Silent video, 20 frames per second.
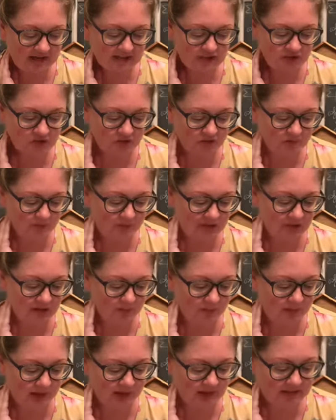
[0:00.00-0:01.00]
should make
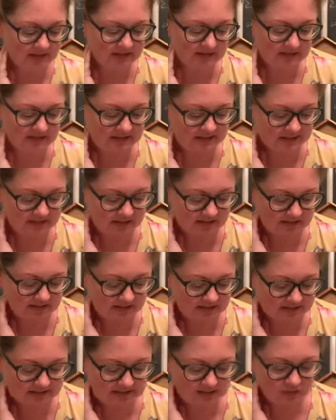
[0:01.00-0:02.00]
pies today,
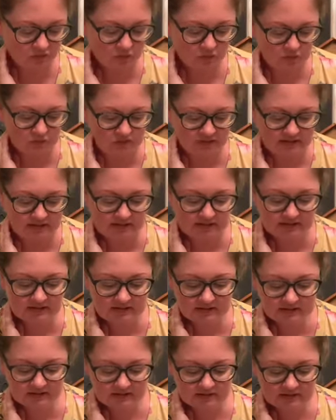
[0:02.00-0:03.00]
said Roseanne.
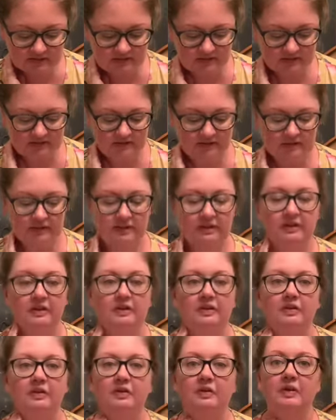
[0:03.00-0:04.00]

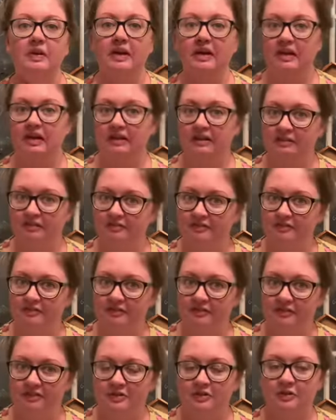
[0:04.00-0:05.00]
Okay,
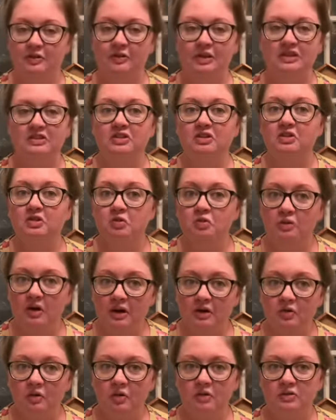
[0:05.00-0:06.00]
so that's a
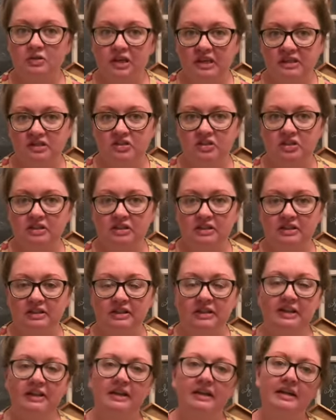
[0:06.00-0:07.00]
direct quotation.
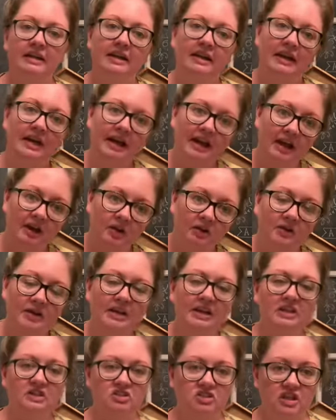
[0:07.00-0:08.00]
How can
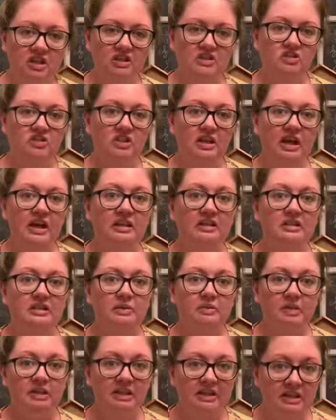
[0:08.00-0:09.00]
I change that to
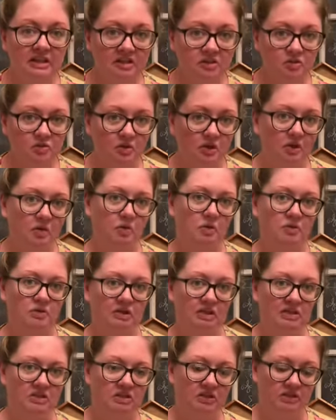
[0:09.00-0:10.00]
be an indirect
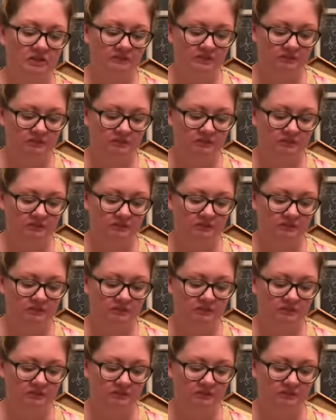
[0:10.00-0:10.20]
quotation?